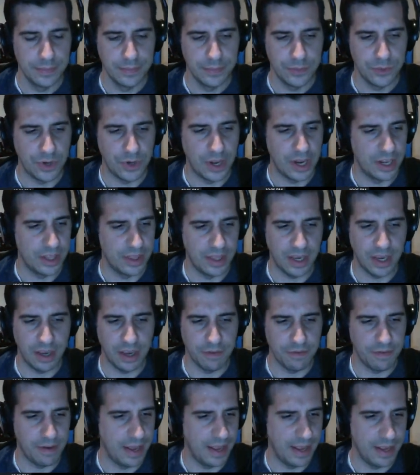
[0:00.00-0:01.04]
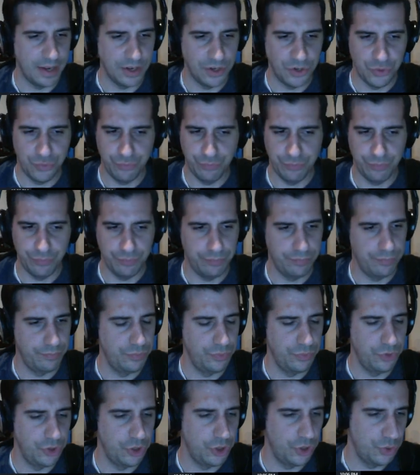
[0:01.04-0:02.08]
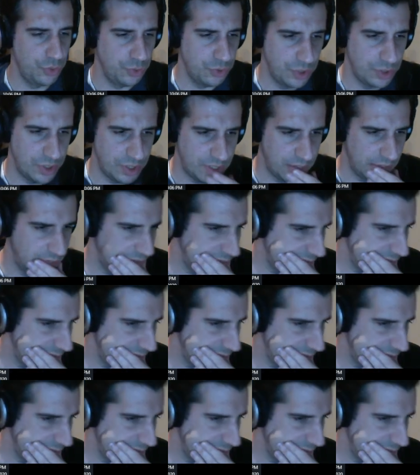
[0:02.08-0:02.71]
trying to think if I used,